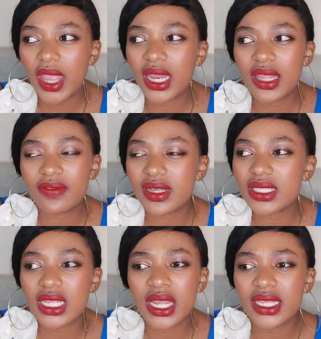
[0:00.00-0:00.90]
And the
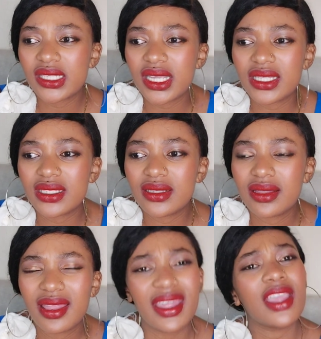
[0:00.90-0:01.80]
first thing I say is,
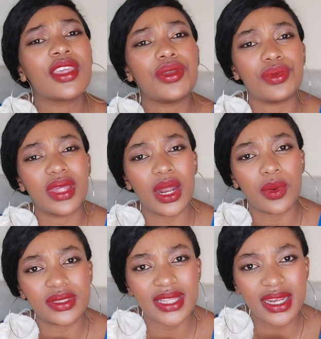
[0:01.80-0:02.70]
Thank you that I
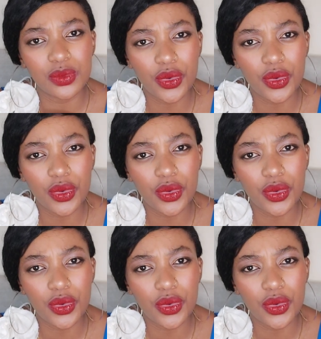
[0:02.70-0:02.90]
was that